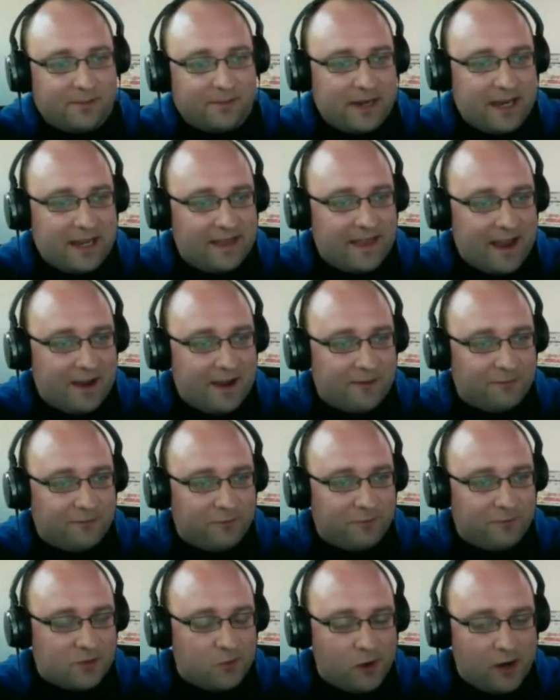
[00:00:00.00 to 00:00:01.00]
on being that
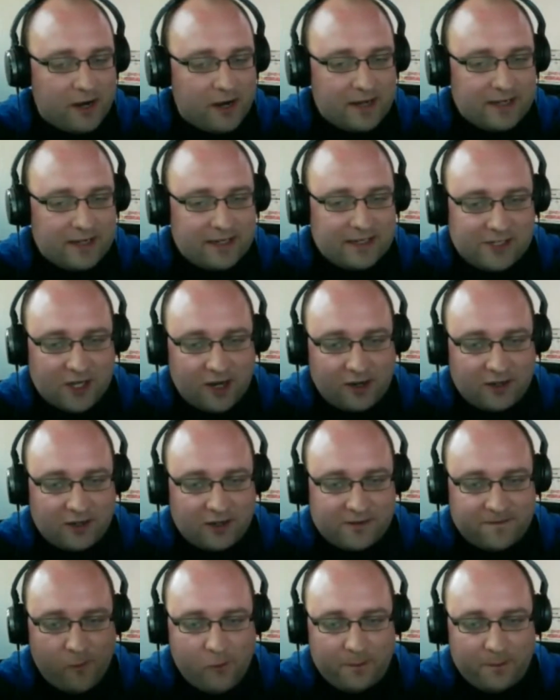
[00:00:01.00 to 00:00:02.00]
rich, why did he
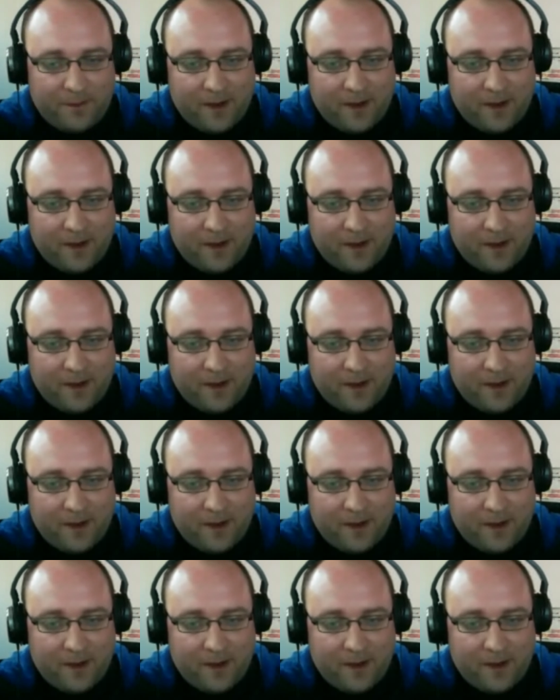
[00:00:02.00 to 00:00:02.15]
charge four